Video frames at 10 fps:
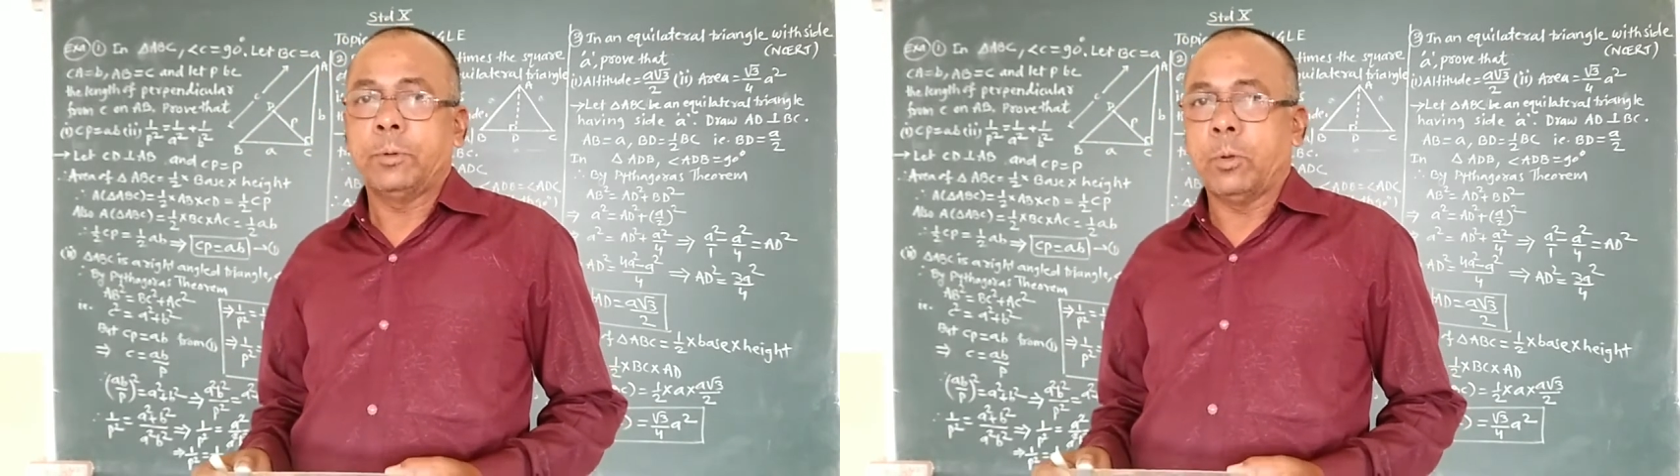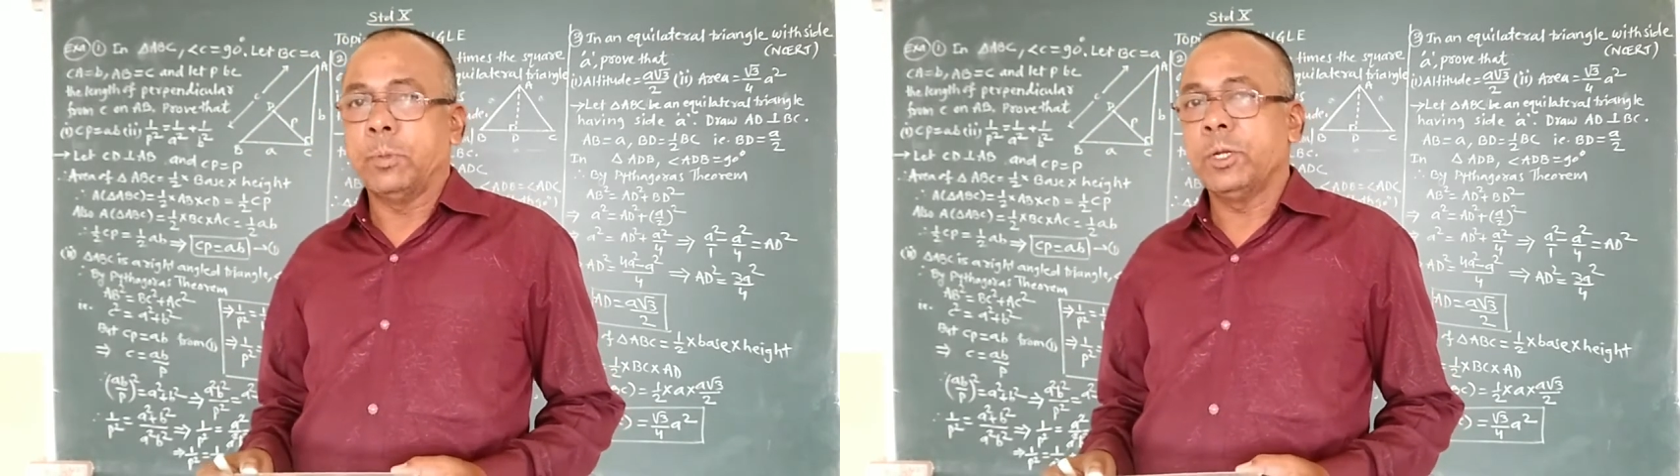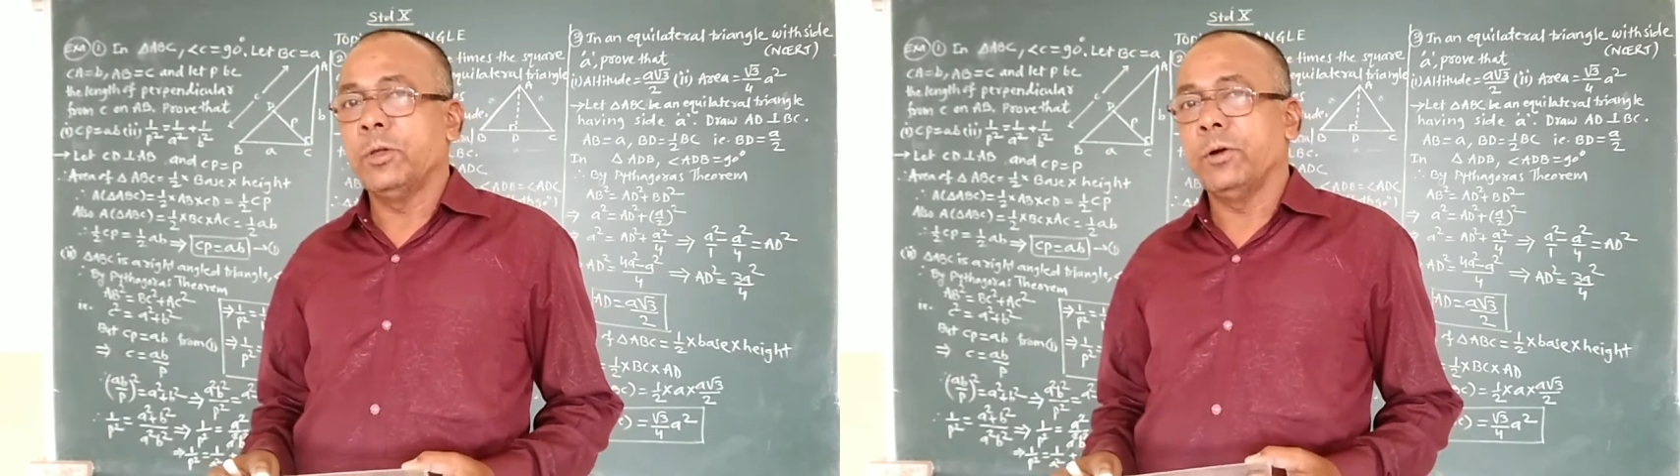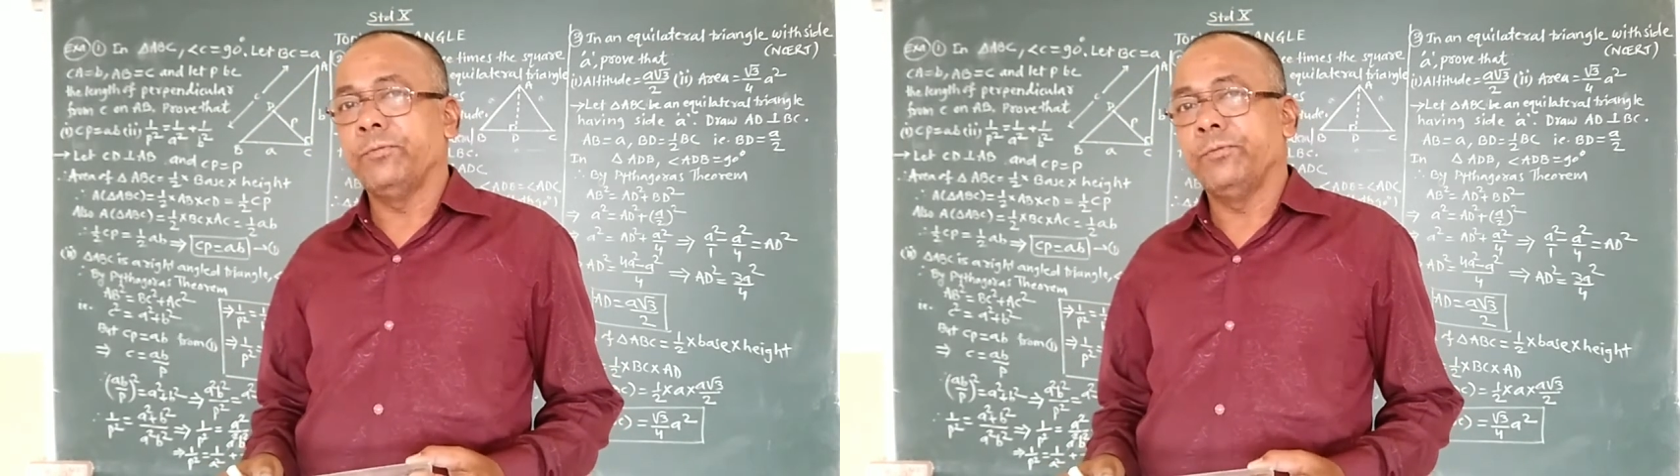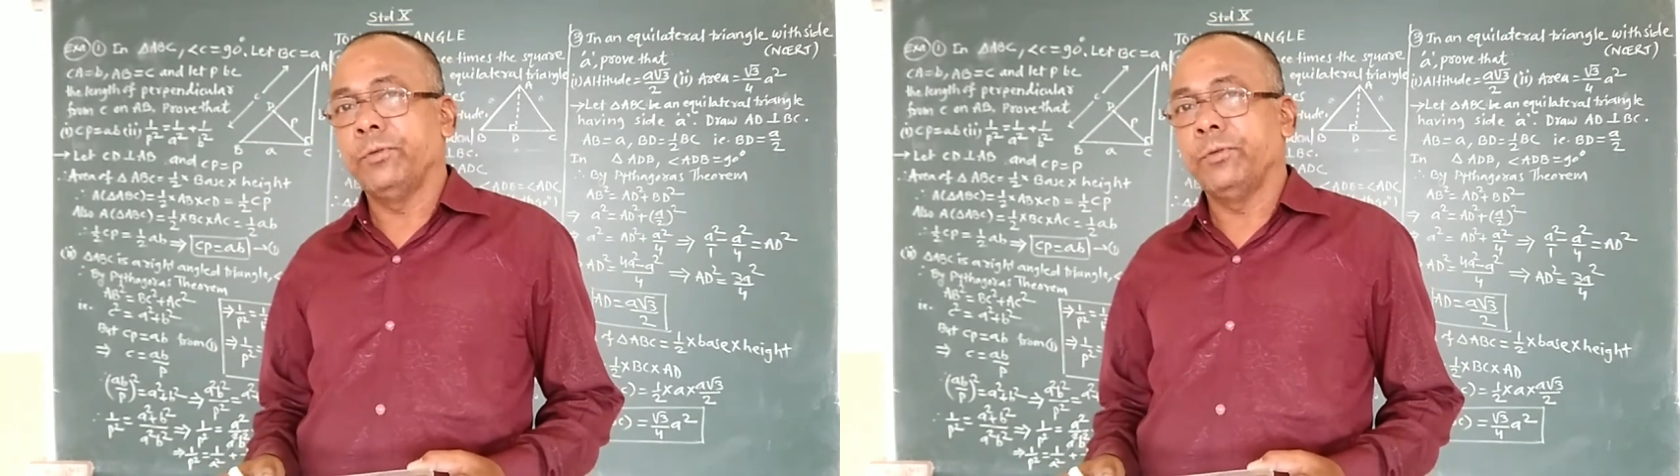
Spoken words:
property of